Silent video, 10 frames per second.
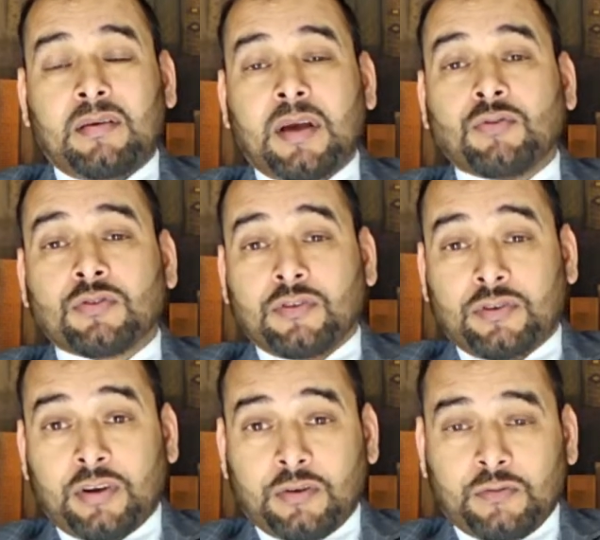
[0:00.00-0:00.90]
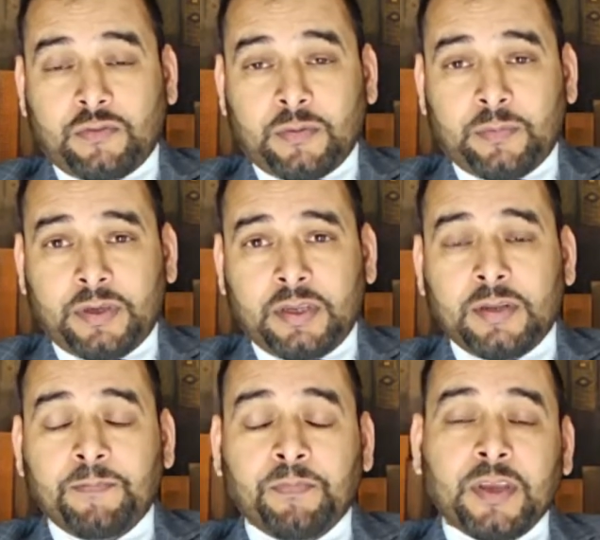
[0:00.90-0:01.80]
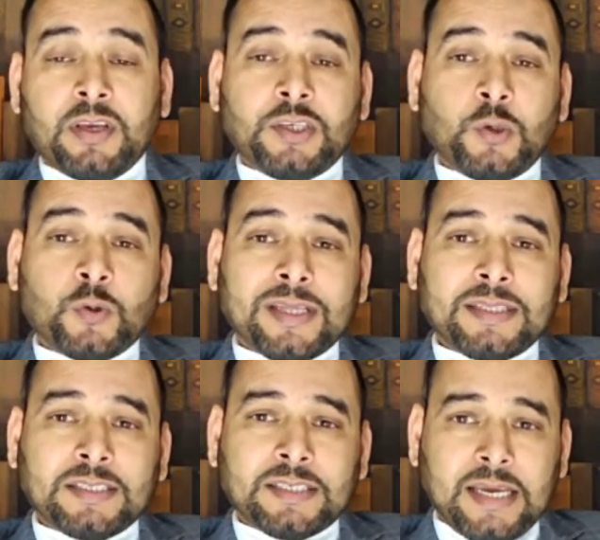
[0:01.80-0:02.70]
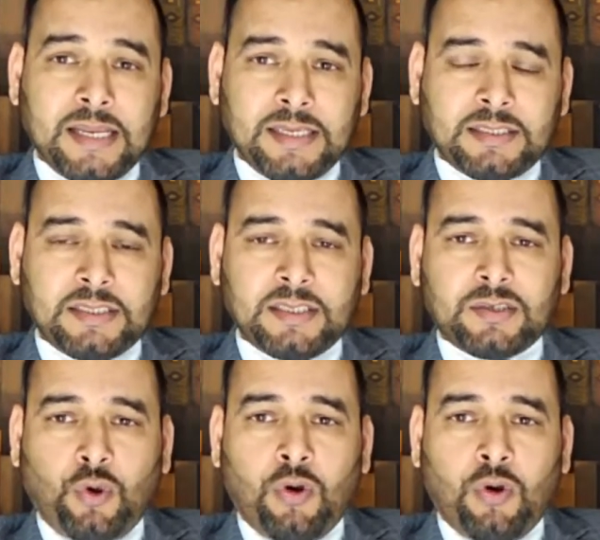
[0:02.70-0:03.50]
out-country right of appeal, you can challenge it,